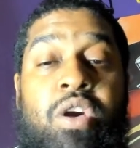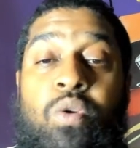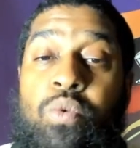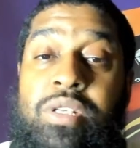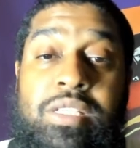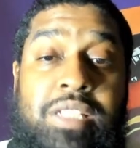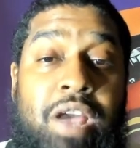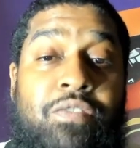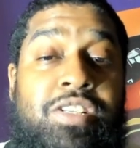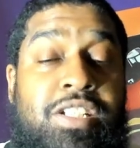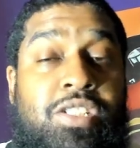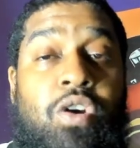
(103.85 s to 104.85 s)
with the San
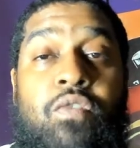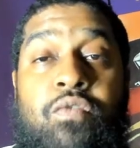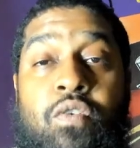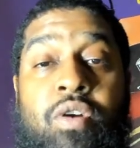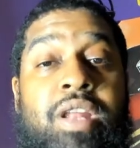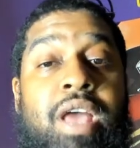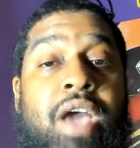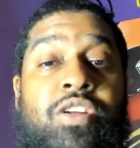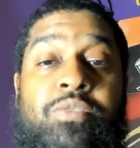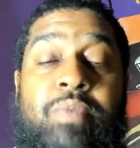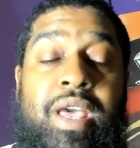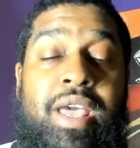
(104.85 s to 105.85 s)
Francisco
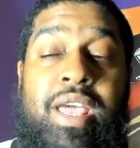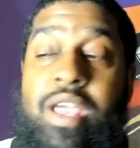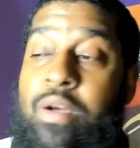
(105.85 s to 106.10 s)
49ers, man.